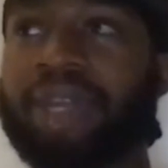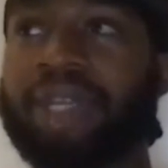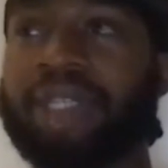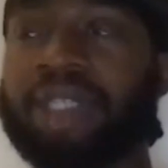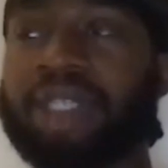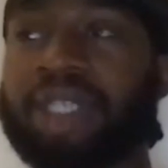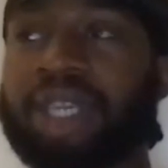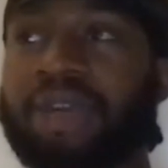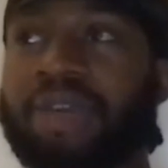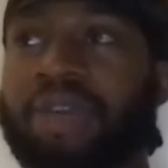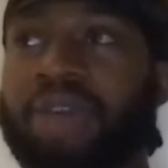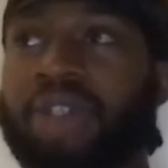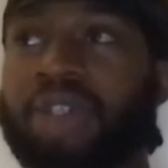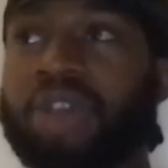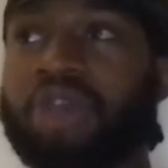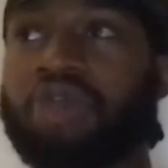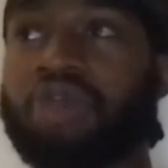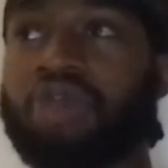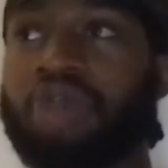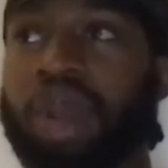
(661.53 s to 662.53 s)
a serious
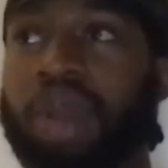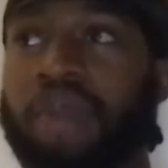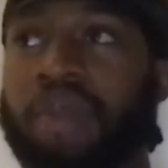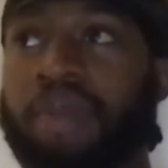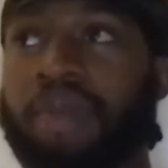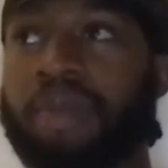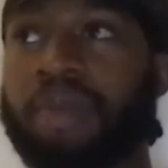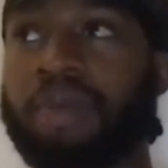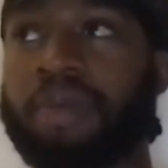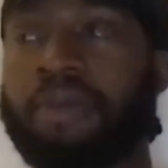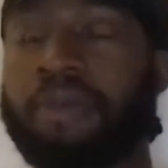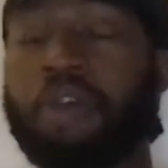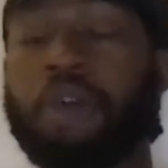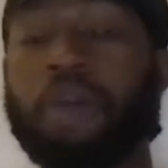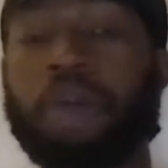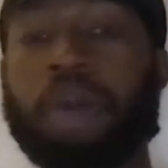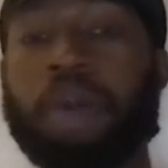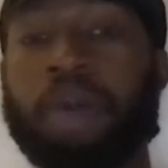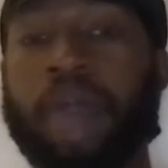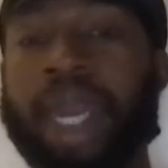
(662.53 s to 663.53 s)
grip,
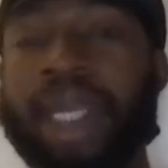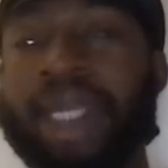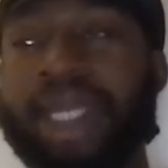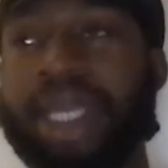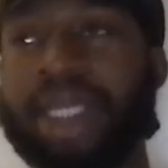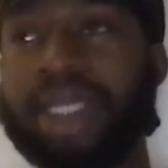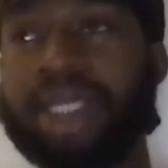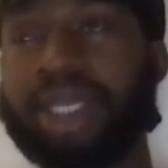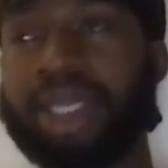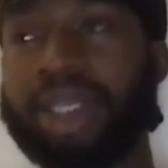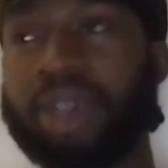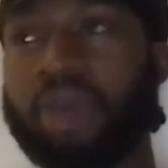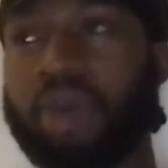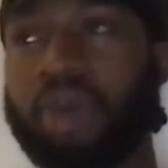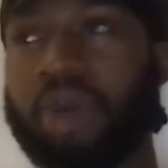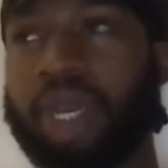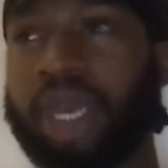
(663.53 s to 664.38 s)
forming my identity as well,